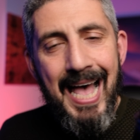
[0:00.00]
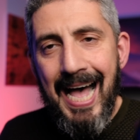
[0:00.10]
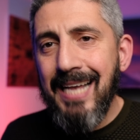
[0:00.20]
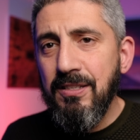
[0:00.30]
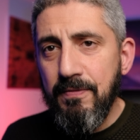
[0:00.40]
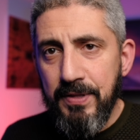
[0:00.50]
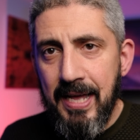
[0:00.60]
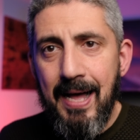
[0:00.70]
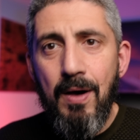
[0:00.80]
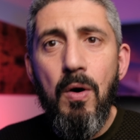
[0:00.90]
As of
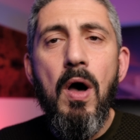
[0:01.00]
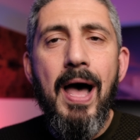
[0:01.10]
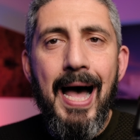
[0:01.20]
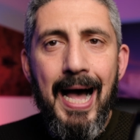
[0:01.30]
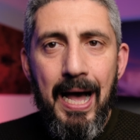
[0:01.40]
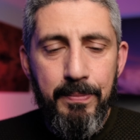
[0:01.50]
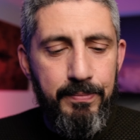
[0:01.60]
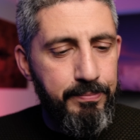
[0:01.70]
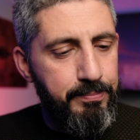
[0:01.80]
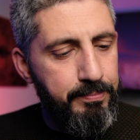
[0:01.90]
now,
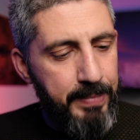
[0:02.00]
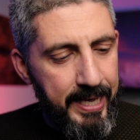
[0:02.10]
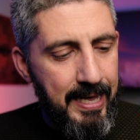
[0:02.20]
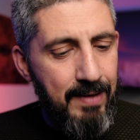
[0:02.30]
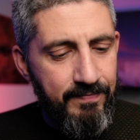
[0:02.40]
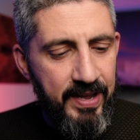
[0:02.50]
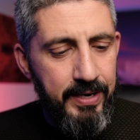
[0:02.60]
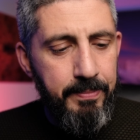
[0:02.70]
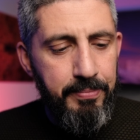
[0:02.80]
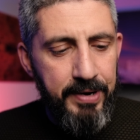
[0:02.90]
I'm
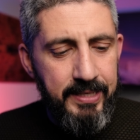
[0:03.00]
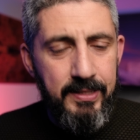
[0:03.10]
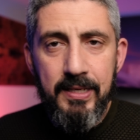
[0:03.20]
very impressed.